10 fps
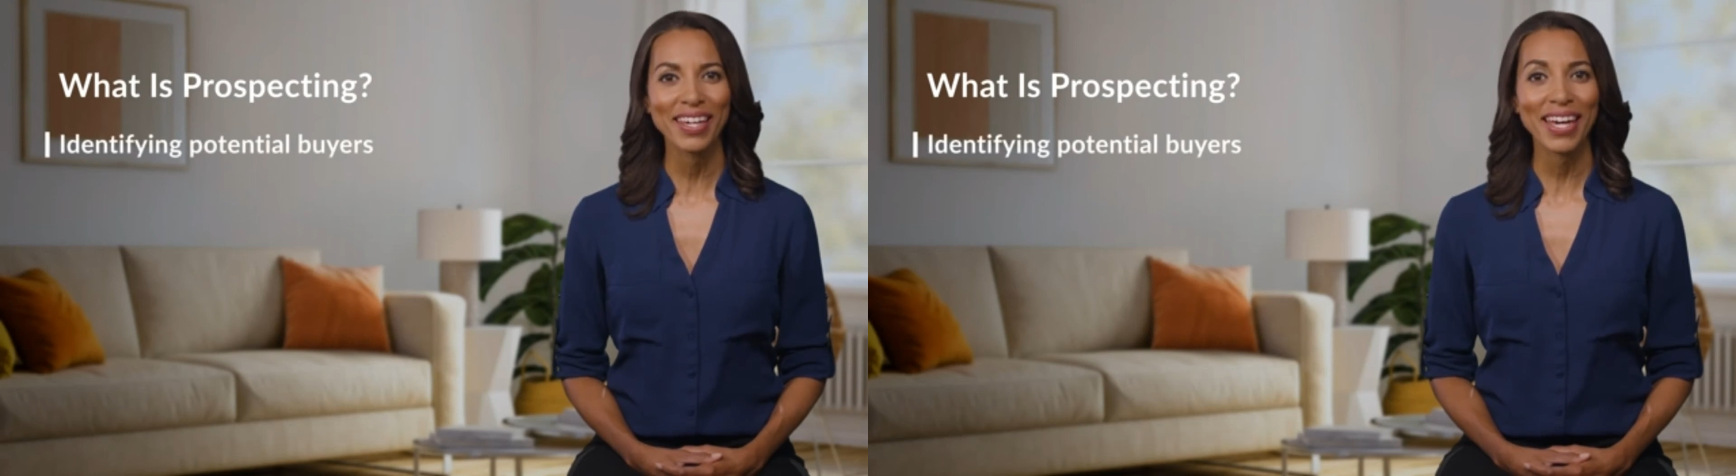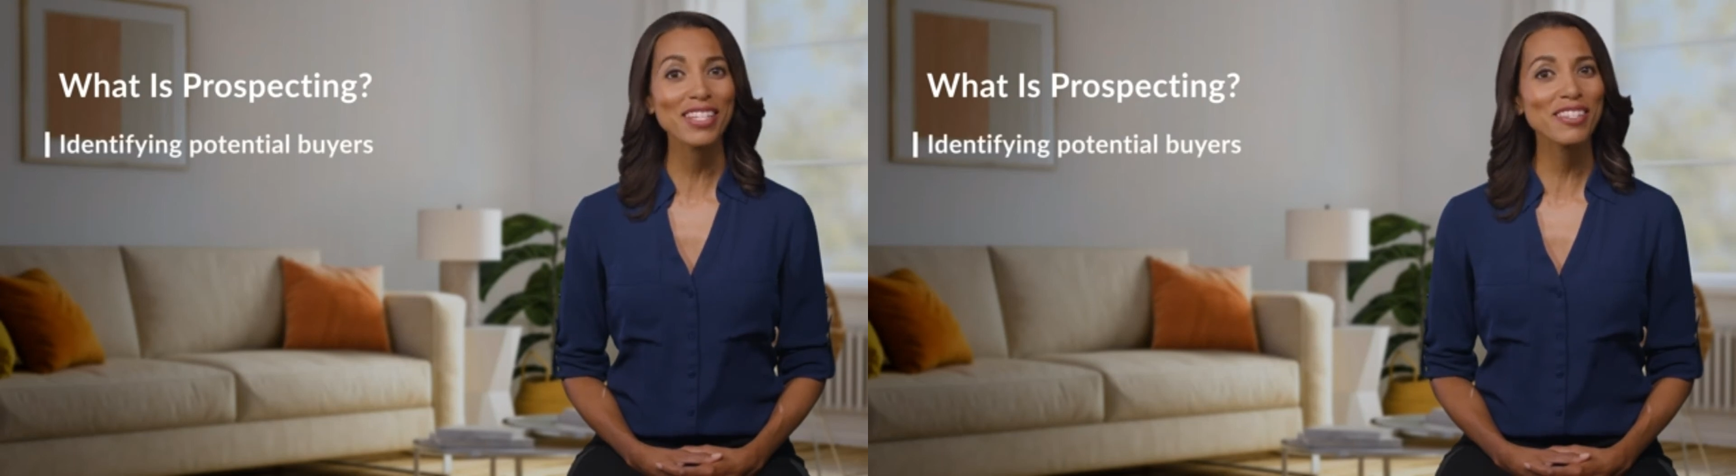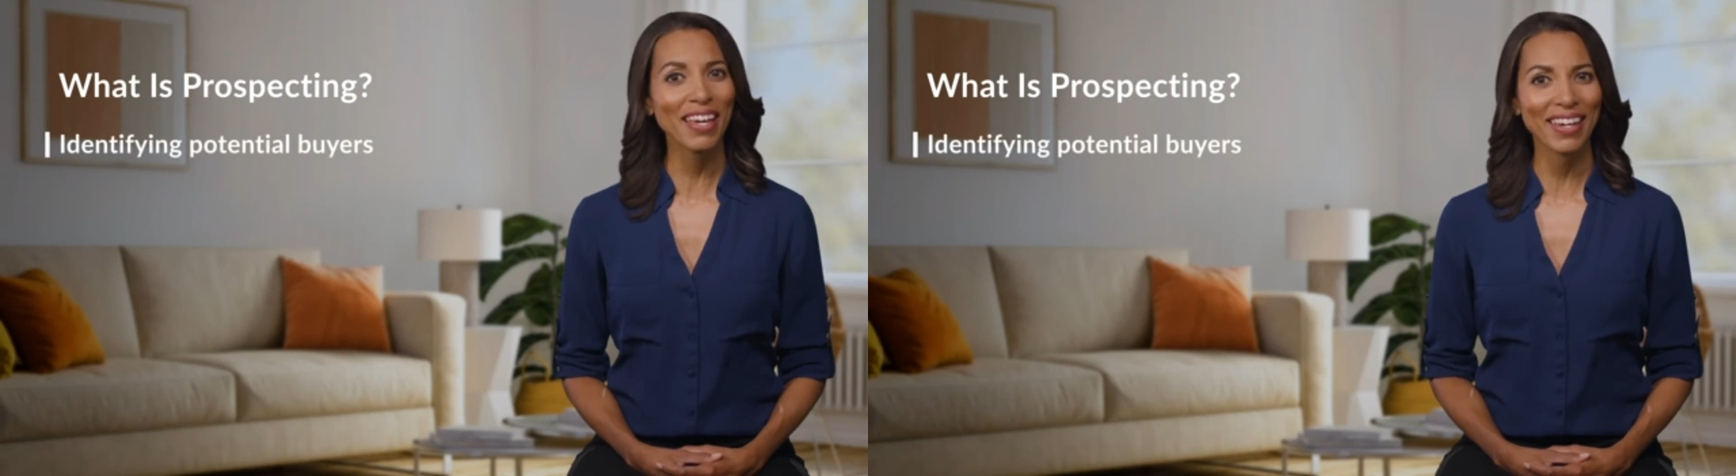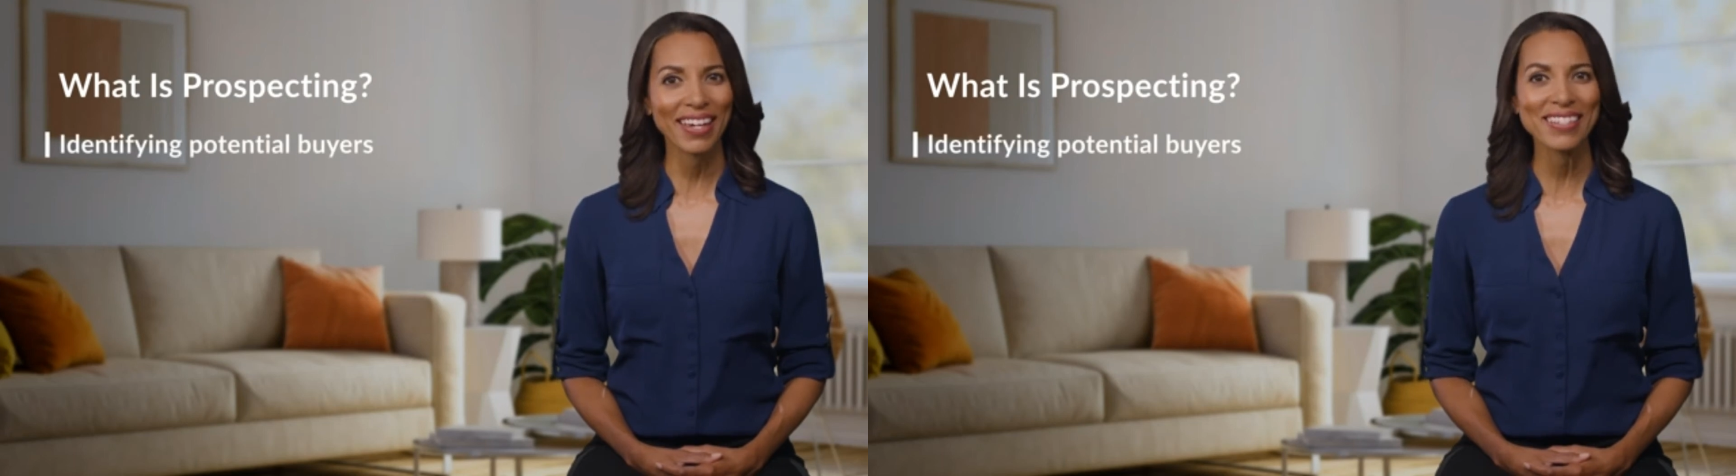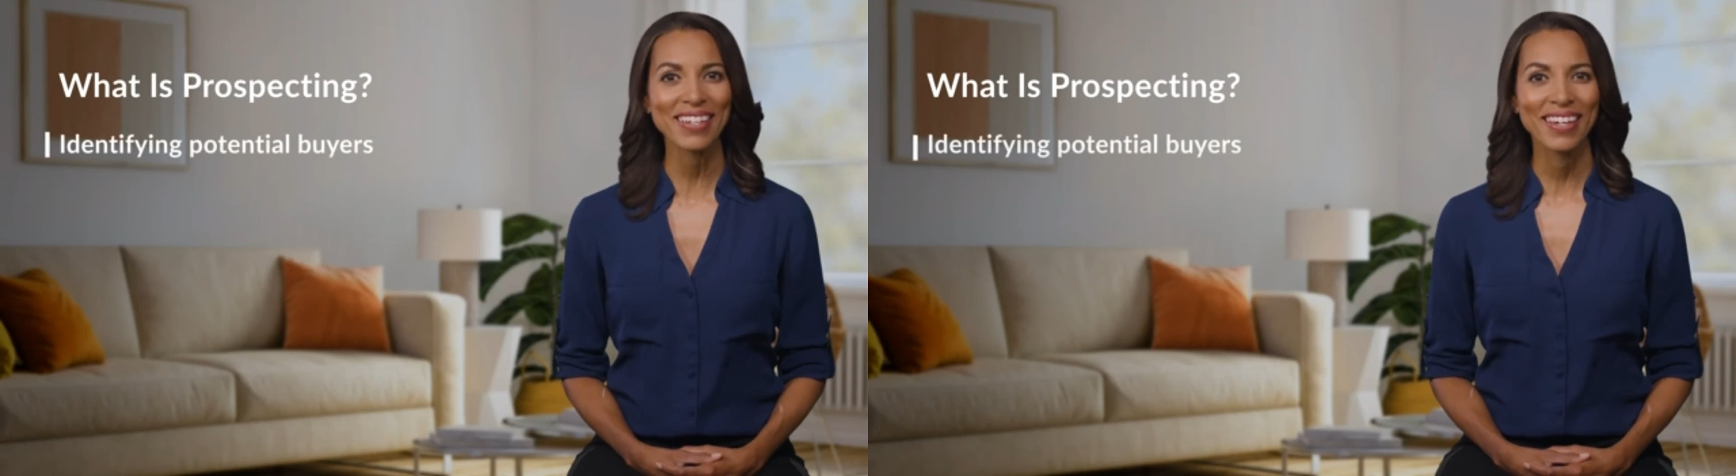And
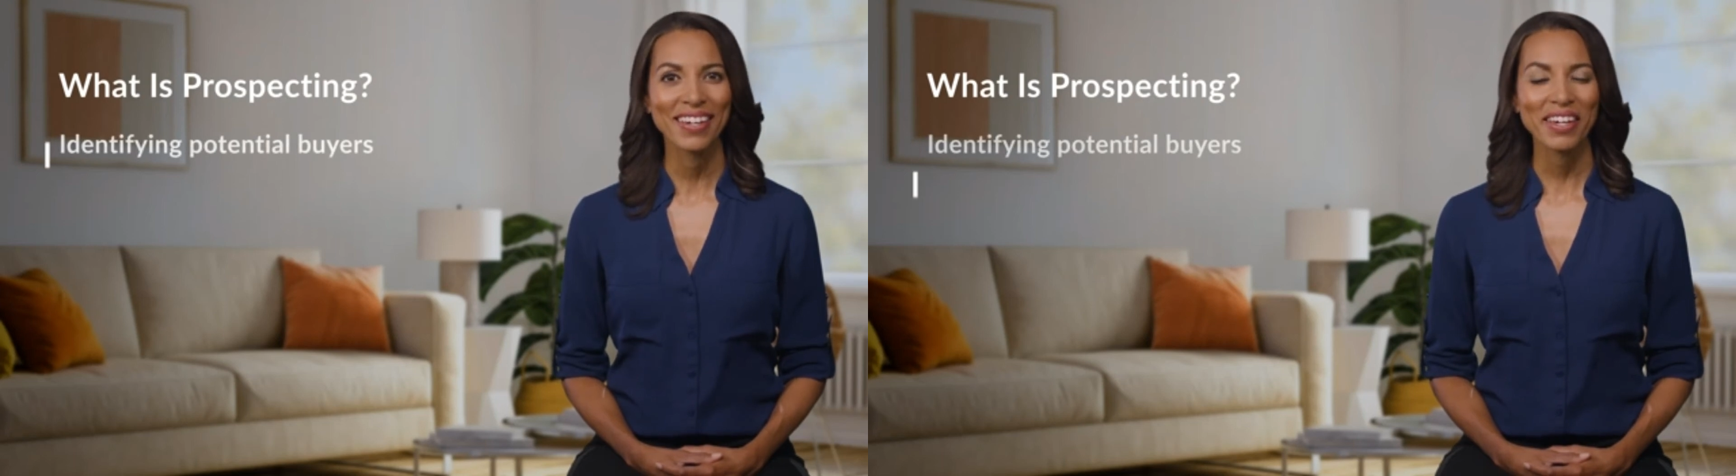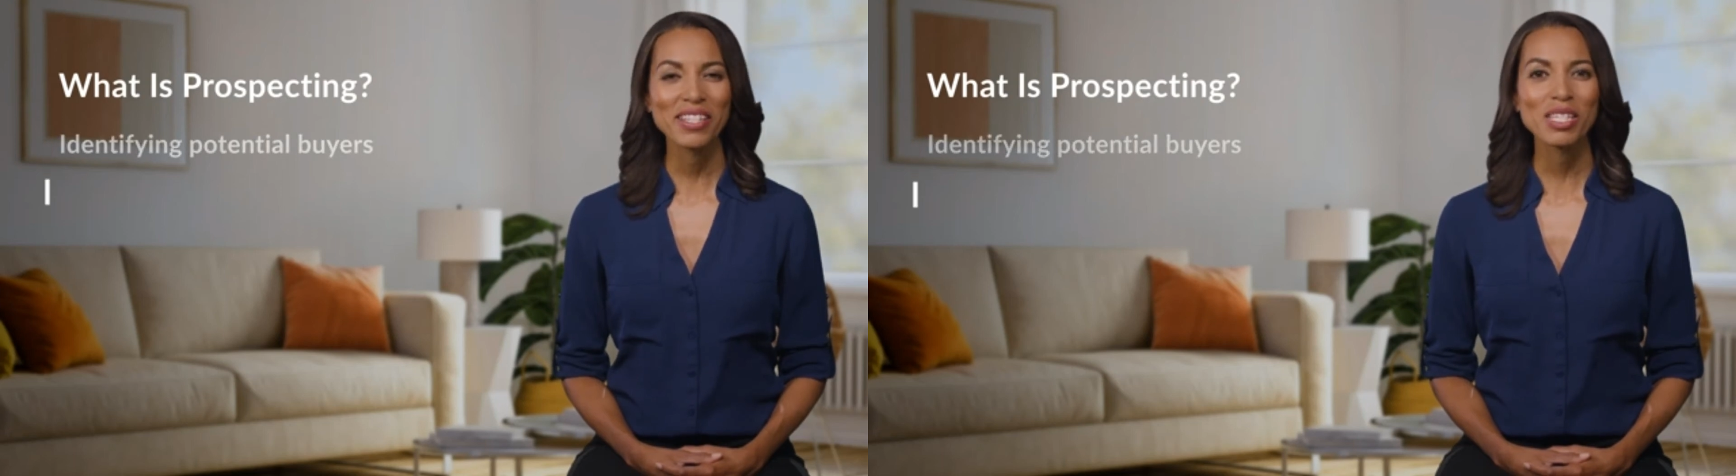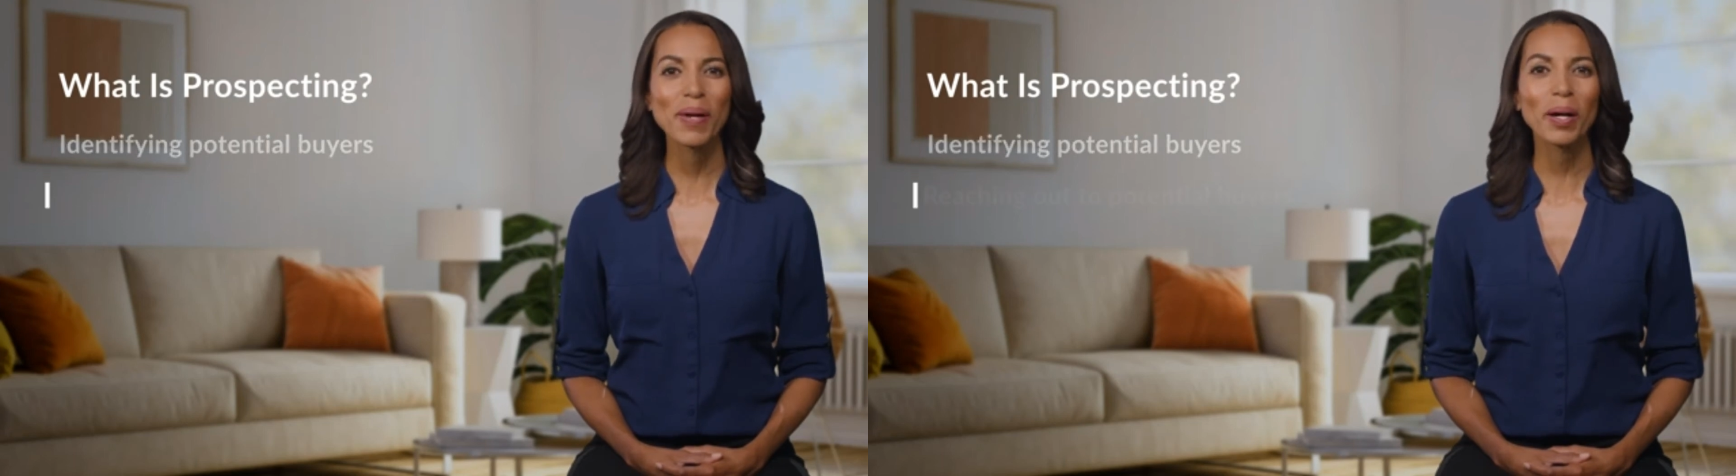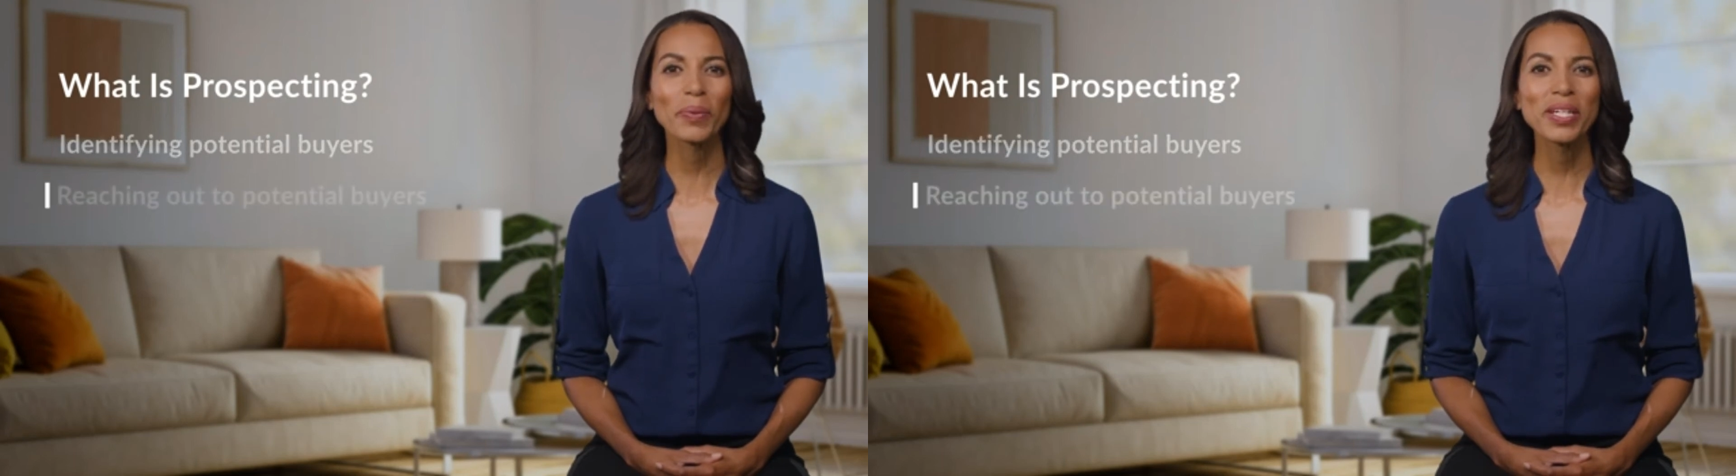second, it's about